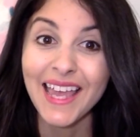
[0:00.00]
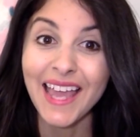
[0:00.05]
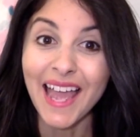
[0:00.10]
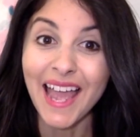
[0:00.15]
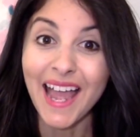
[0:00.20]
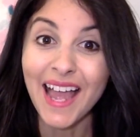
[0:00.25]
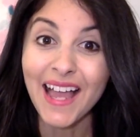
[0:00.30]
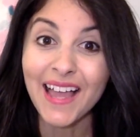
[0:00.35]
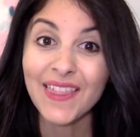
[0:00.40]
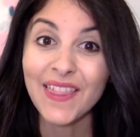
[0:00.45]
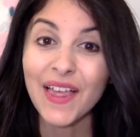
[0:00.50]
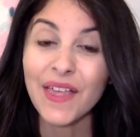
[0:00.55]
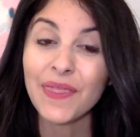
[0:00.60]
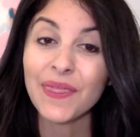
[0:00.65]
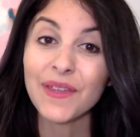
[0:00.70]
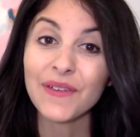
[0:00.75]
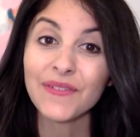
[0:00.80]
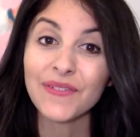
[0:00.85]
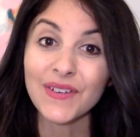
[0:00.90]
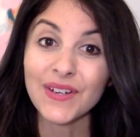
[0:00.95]
And
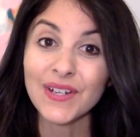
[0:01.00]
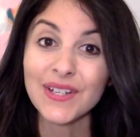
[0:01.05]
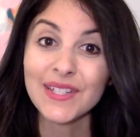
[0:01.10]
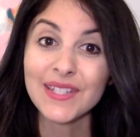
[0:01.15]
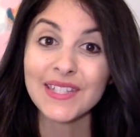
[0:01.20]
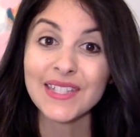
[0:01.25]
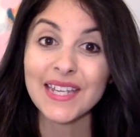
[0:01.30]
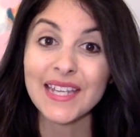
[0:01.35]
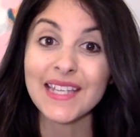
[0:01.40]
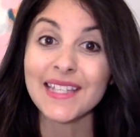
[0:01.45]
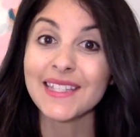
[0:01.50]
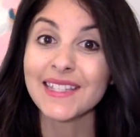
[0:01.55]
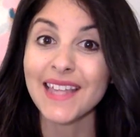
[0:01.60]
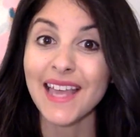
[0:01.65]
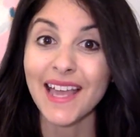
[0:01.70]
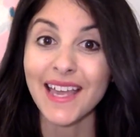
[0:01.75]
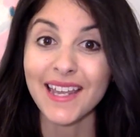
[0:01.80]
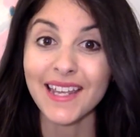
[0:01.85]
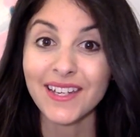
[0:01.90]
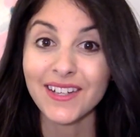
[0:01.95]
the first is
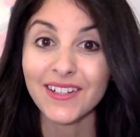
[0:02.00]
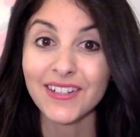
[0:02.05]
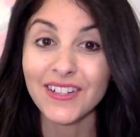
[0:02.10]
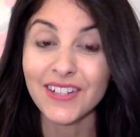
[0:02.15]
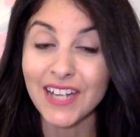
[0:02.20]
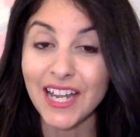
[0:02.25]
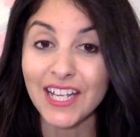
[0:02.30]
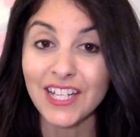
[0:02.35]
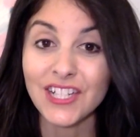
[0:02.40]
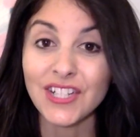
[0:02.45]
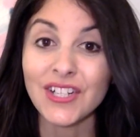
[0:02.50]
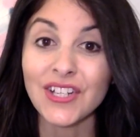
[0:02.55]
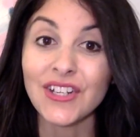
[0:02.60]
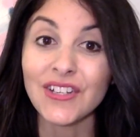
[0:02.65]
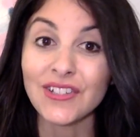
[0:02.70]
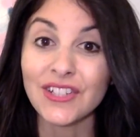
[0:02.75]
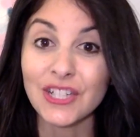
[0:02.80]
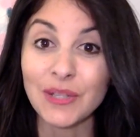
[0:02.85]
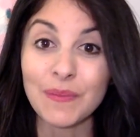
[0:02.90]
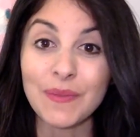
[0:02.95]
that
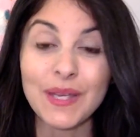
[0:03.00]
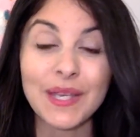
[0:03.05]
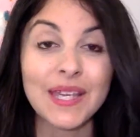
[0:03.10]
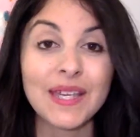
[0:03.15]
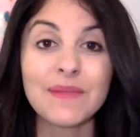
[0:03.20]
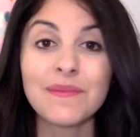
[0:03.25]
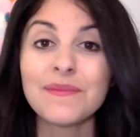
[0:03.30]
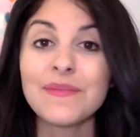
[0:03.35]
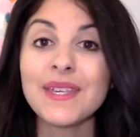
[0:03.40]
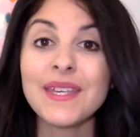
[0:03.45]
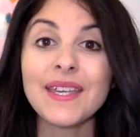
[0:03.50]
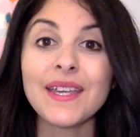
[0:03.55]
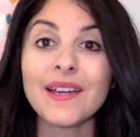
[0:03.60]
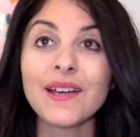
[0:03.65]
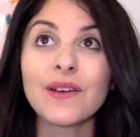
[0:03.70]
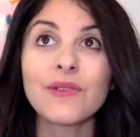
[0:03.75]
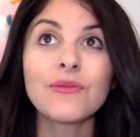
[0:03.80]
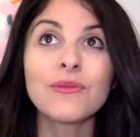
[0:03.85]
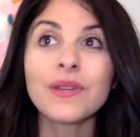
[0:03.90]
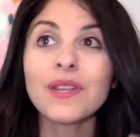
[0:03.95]
international shipping can be
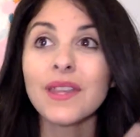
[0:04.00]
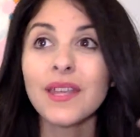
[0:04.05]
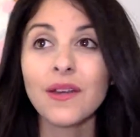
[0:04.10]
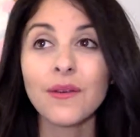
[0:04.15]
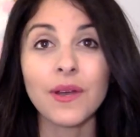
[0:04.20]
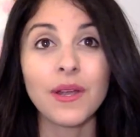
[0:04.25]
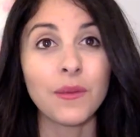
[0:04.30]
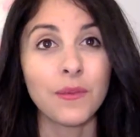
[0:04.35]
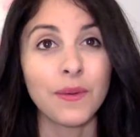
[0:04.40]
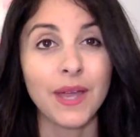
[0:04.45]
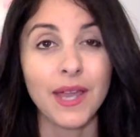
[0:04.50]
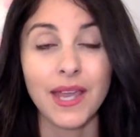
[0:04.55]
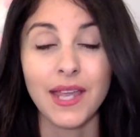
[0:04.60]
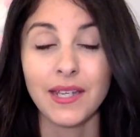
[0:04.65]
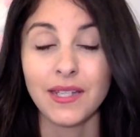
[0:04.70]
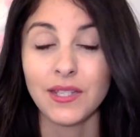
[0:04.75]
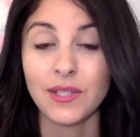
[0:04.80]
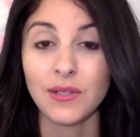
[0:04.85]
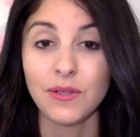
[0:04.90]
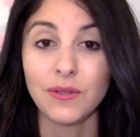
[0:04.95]
a really great
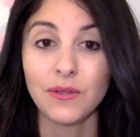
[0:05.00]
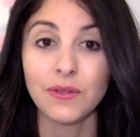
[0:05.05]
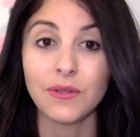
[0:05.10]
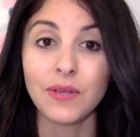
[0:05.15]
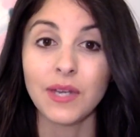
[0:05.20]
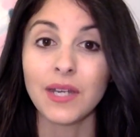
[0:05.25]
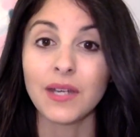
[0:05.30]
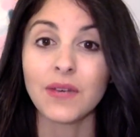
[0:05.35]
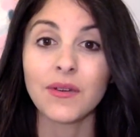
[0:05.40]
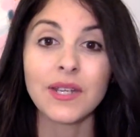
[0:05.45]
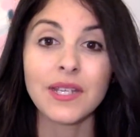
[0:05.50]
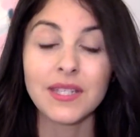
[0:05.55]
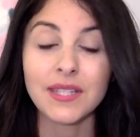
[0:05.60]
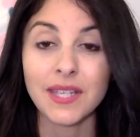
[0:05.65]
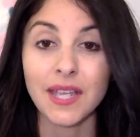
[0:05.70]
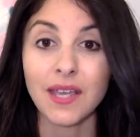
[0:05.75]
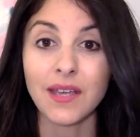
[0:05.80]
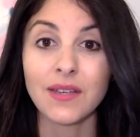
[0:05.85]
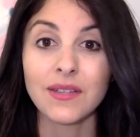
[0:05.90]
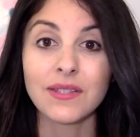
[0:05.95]
way to increase
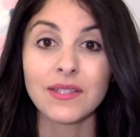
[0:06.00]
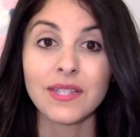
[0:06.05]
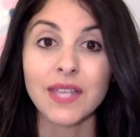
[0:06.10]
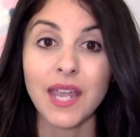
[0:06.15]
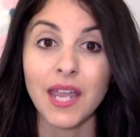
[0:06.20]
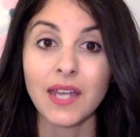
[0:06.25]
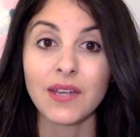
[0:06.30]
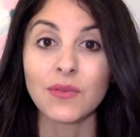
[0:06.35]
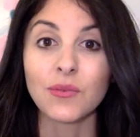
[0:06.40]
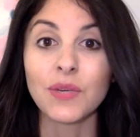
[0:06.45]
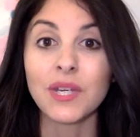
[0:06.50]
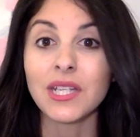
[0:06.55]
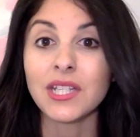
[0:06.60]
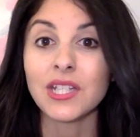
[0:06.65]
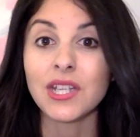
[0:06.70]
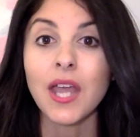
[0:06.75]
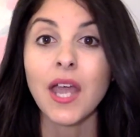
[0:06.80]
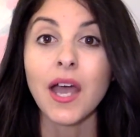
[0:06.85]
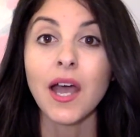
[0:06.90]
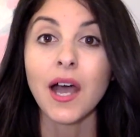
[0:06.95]
sales and
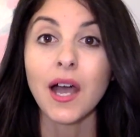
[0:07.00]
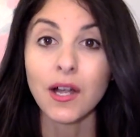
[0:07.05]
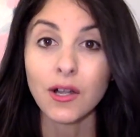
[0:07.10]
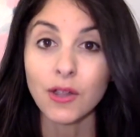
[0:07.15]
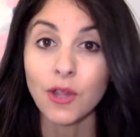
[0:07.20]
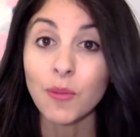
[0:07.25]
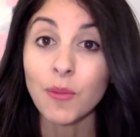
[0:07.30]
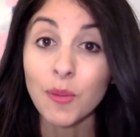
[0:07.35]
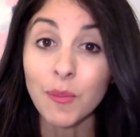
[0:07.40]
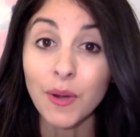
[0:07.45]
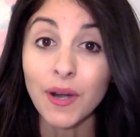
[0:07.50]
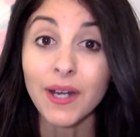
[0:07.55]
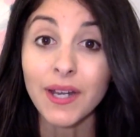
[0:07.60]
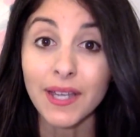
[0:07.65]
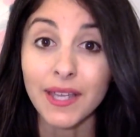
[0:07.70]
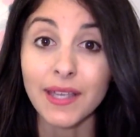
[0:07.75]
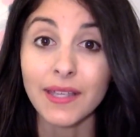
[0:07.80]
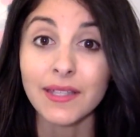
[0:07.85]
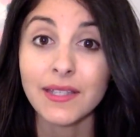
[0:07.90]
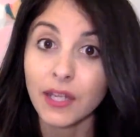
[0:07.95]
reach a global
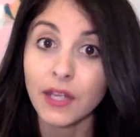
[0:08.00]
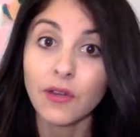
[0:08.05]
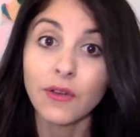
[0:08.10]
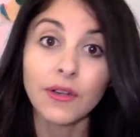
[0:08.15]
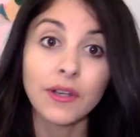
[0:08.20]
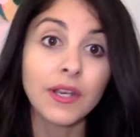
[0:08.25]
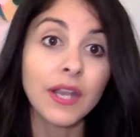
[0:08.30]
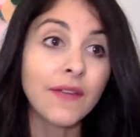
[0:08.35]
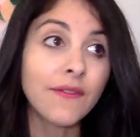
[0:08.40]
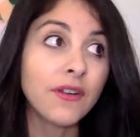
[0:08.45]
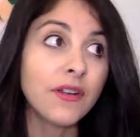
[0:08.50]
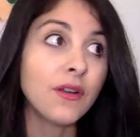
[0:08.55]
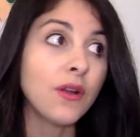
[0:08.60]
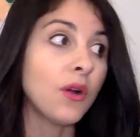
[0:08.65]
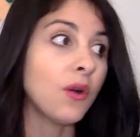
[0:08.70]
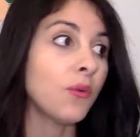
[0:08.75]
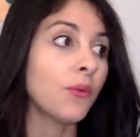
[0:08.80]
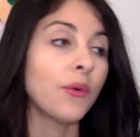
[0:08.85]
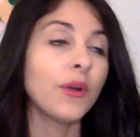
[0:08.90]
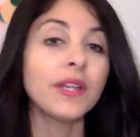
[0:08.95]
market. You never
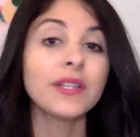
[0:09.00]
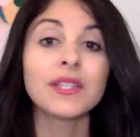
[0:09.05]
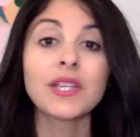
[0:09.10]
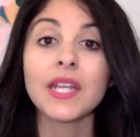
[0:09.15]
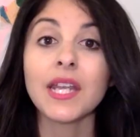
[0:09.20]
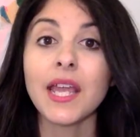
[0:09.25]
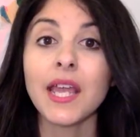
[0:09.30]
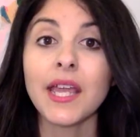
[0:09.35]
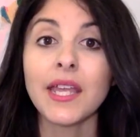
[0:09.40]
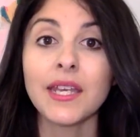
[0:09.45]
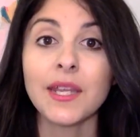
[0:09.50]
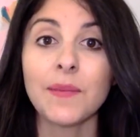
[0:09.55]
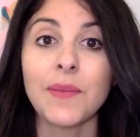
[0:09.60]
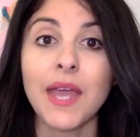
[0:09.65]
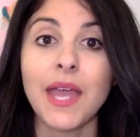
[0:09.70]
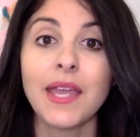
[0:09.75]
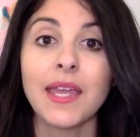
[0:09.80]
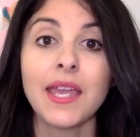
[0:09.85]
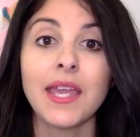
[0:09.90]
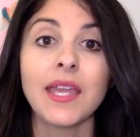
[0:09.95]
know where it's going to end up
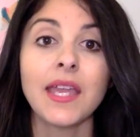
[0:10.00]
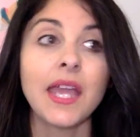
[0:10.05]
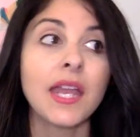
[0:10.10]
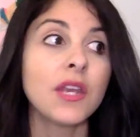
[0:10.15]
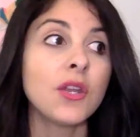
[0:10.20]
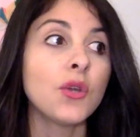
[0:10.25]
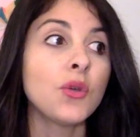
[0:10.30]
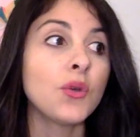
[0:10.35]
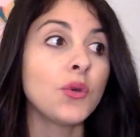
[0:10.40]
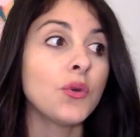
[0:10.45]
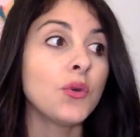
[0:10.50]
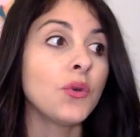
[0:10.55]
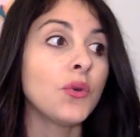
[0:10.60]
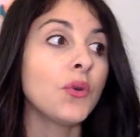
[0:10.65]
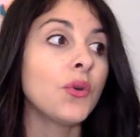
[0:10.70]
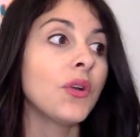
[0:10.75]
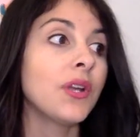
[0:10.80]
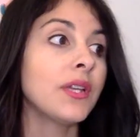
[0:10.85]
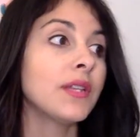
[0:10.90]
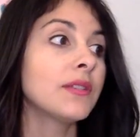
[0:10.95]
hanging and
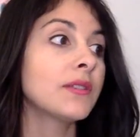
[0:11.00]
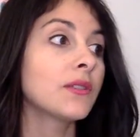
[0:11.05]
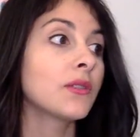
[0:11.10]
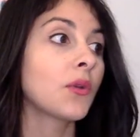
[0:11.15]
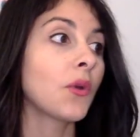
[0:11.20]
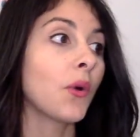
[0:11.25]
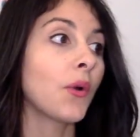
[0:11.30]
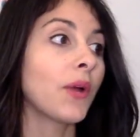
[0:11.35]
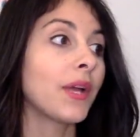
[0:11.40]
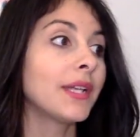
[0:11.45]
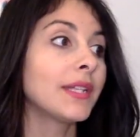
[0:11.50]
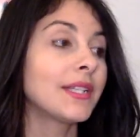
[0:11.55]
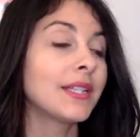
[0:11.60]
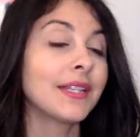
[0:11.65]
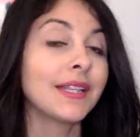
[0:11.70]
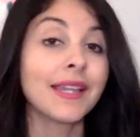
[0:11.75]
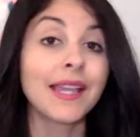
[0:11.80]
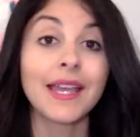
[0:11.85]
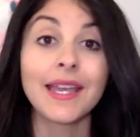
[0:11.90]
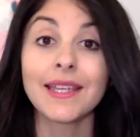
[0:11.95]
who is going
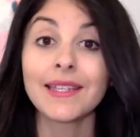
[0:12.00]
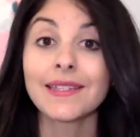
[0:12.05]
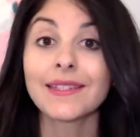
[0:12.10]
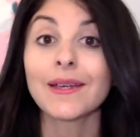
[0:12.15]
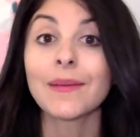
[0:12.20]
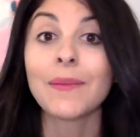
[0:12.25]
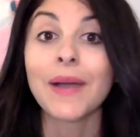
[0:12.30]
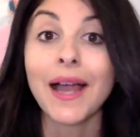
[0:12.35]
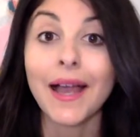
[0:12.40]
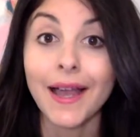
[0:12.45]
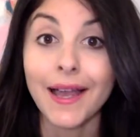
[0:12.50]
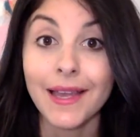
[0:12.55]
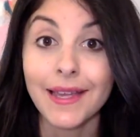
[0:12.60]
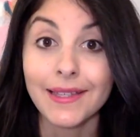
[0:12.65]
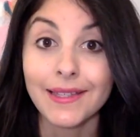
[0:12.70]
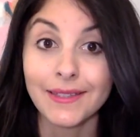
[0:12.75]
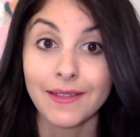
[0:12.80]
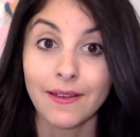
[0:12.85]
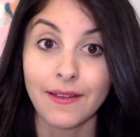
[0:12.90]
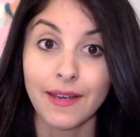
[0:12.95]
to lay some
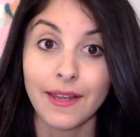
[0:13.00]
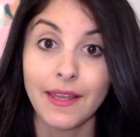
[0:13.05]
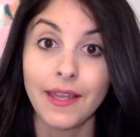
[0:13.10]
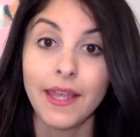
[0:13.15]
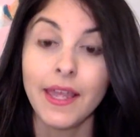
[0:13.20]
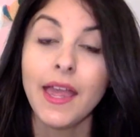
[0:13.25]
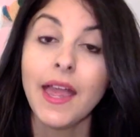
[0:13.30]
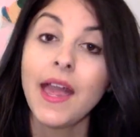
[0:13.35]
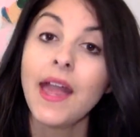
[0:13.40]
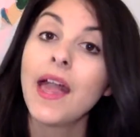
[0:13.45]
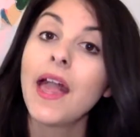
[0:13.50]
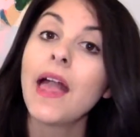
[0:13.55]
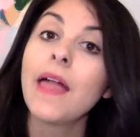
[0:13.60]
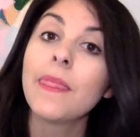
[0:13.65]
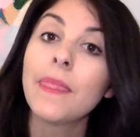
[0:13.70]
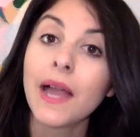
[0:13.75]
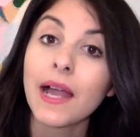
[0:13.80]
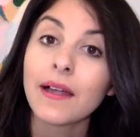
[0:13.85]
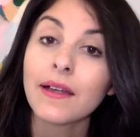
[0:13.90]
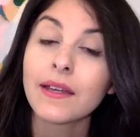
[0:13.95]
eyes on it,
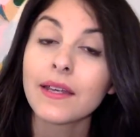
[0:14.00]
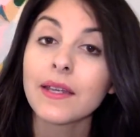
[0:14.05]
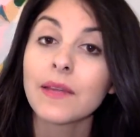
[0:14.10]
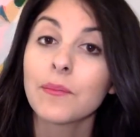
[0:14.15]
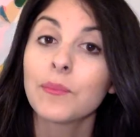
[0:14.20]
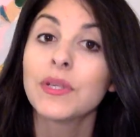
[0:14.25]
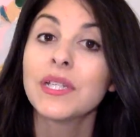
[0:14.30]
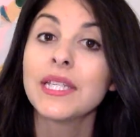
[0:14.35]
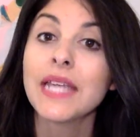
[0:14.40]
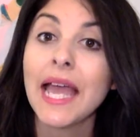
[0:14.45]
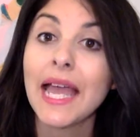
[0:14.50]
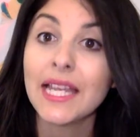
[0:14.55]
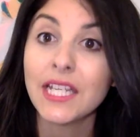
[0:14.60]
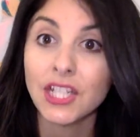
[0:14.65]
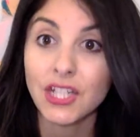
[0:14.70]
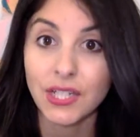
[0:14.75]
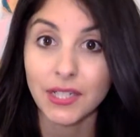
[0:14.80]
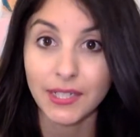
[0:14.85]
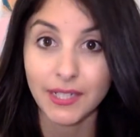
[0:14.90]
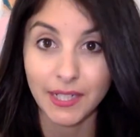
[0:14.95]
and that could
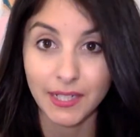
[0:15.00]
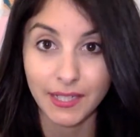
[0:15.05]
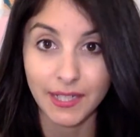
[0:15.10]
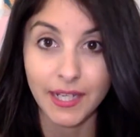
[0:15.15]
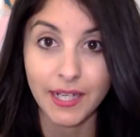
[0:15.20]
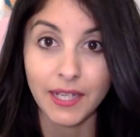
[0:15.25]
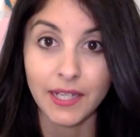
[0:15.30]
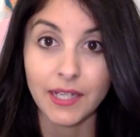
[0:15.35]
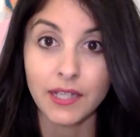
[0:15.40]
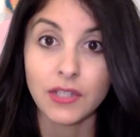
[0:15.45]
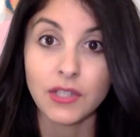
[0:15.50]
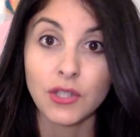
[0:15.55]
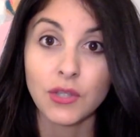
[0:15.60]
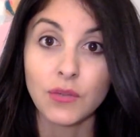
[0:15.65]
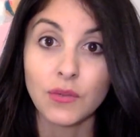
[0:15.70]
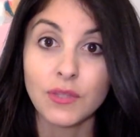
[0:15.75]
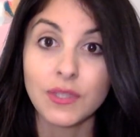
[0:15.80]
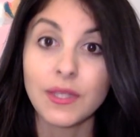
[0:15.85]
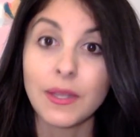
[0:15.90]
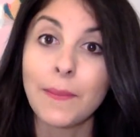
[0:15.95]
potentially lead
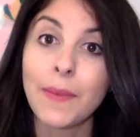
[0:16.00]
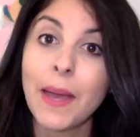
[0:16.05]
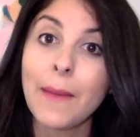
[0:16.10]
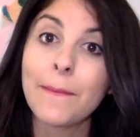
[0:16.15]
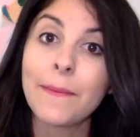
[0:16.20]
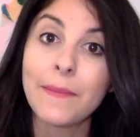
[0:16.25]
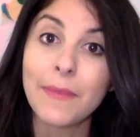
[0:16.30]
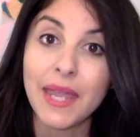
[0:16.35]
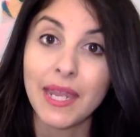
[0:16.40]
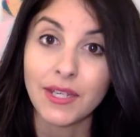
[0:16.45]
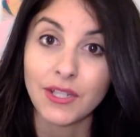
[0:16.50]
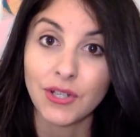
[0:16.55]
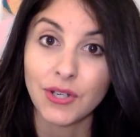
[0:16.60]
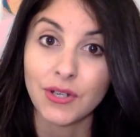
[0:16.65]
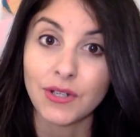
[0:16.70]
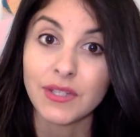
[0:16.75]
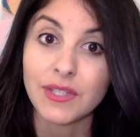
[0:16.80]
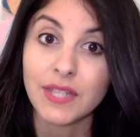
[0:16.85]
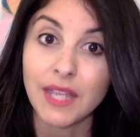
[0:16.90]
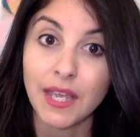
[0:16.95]
to some
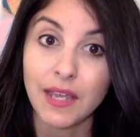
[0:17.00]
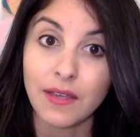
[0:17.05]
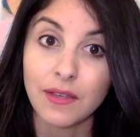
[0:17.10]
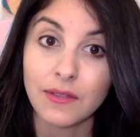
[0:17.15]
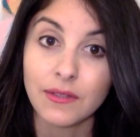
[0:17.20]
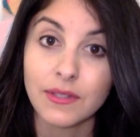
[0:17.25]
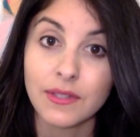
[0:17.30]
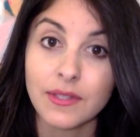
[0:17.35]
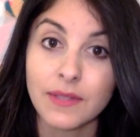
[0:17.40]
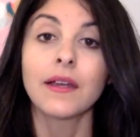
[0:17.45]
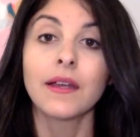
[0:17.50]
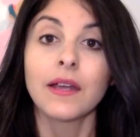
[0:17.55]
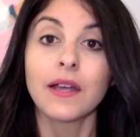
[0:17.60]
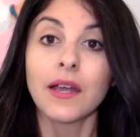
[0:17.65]
major sales.